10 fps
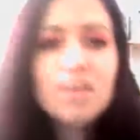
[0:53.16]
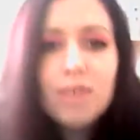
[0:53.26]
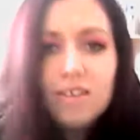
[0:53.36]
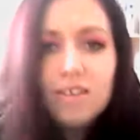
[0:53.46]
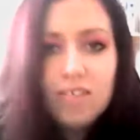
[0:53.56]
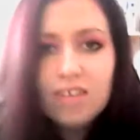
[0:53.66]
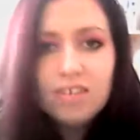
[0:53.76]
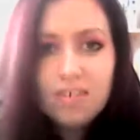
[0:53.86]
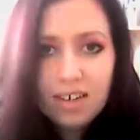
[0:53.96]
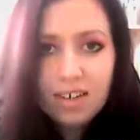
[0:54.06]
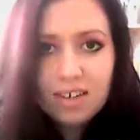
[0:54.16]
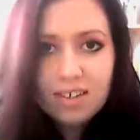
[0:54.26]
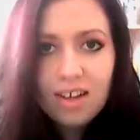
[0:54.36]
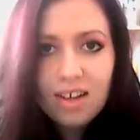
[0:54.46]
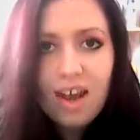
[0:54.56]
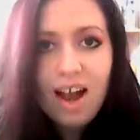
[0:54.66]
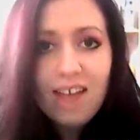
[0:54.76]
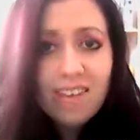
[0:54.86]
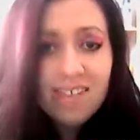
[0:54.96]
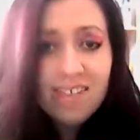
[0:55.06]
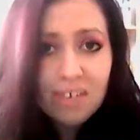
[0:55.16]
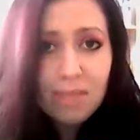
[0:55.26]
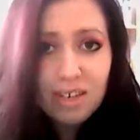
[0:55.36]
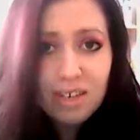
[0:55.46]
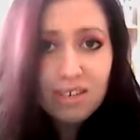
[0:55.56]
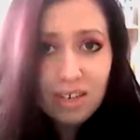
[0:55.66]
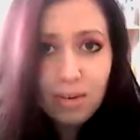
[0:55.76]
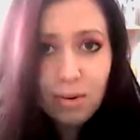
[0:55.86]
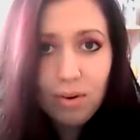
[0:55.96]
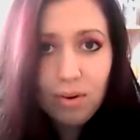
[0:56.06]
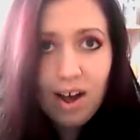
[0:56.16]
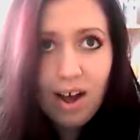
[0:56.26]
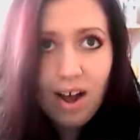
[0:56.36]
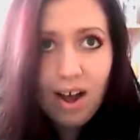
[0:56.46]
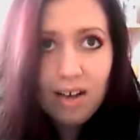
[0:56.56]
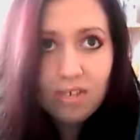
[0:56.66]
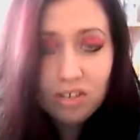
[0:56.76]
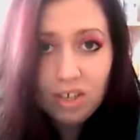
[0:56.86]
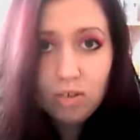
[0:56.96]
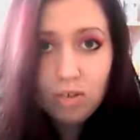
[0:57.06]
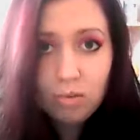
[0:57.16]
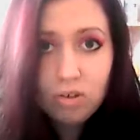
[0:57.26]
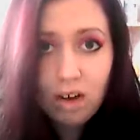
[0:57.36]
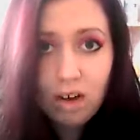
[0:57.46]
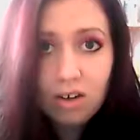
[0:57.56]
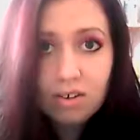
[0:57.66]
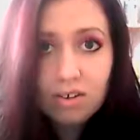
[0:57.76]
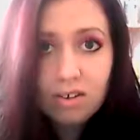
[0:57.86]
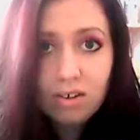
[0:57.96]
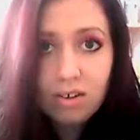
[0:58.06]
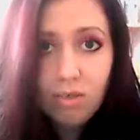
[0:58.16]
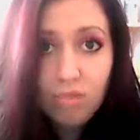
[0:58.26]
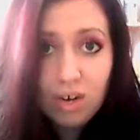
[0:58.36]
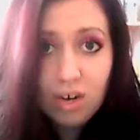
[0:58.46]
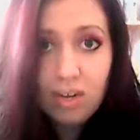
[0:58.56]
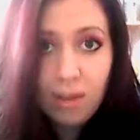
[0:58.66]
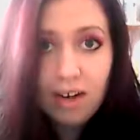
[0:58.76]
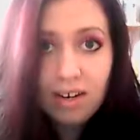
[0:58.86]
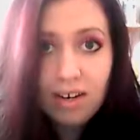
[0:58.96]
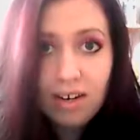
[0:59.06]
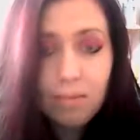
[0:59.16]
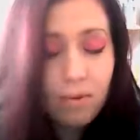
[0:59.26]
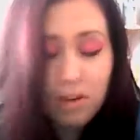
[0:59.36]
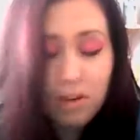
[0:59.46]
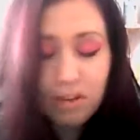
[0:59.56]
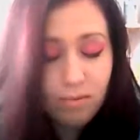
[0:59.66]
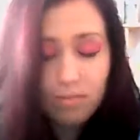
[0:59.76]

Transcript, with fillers: came out in 2006, and they did make a sequel, and the sequel sucks really badly. But when